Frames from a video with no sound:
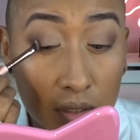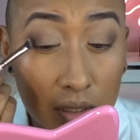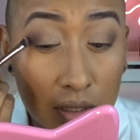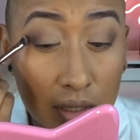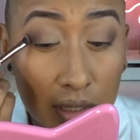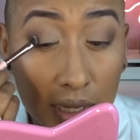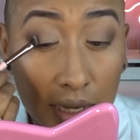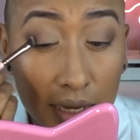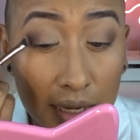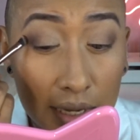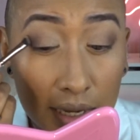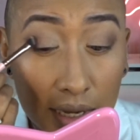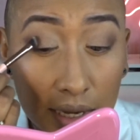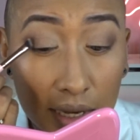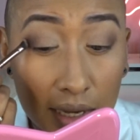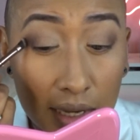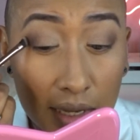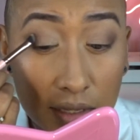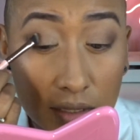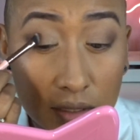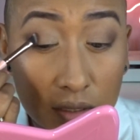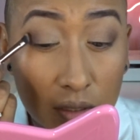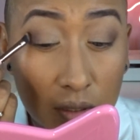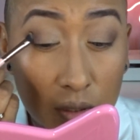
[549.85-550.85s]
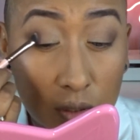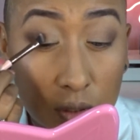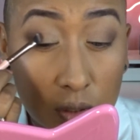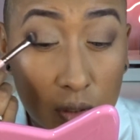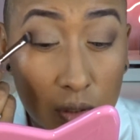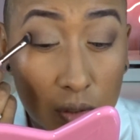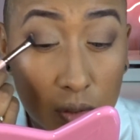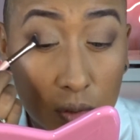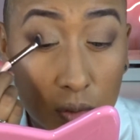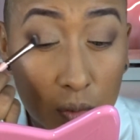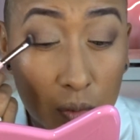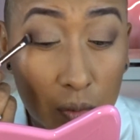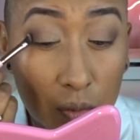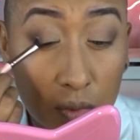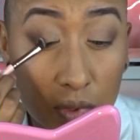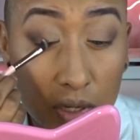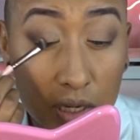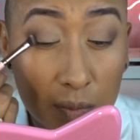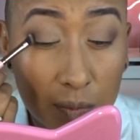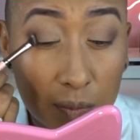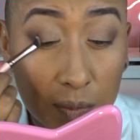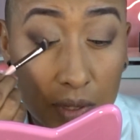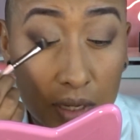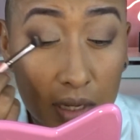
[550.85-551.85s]
light hand
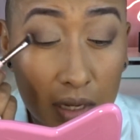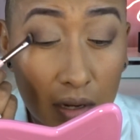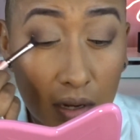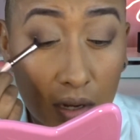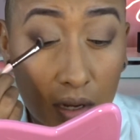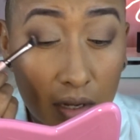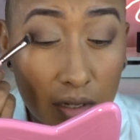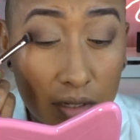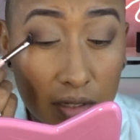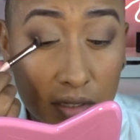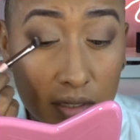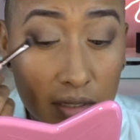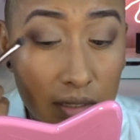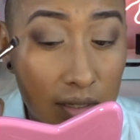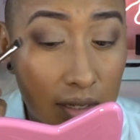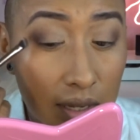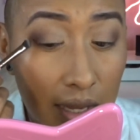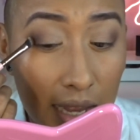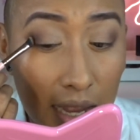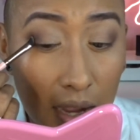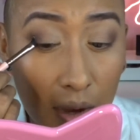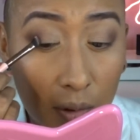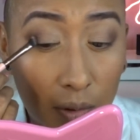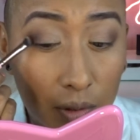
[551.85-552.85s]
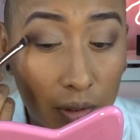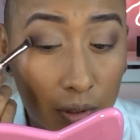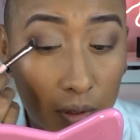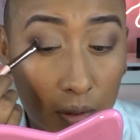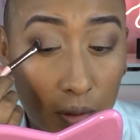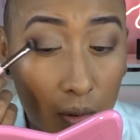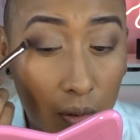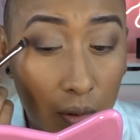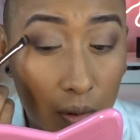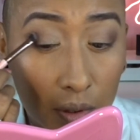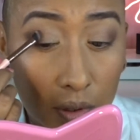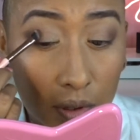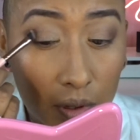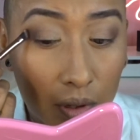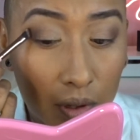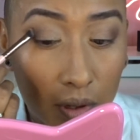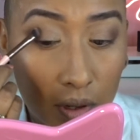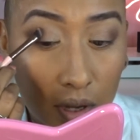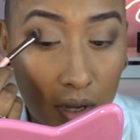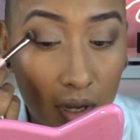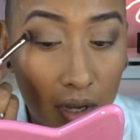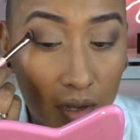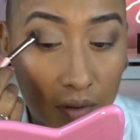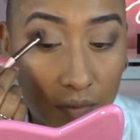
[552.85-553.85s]
sweep it onto the outer corner
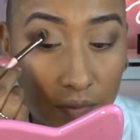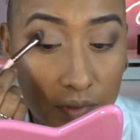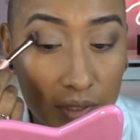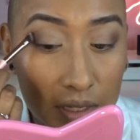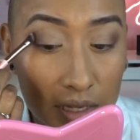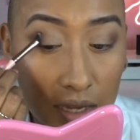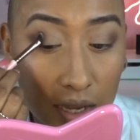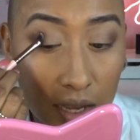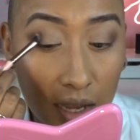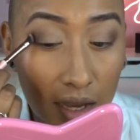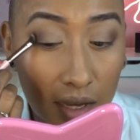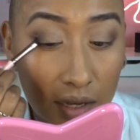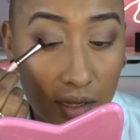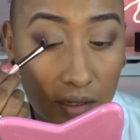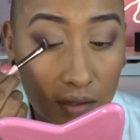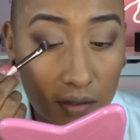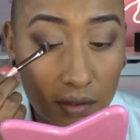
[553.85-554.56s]
of the eye.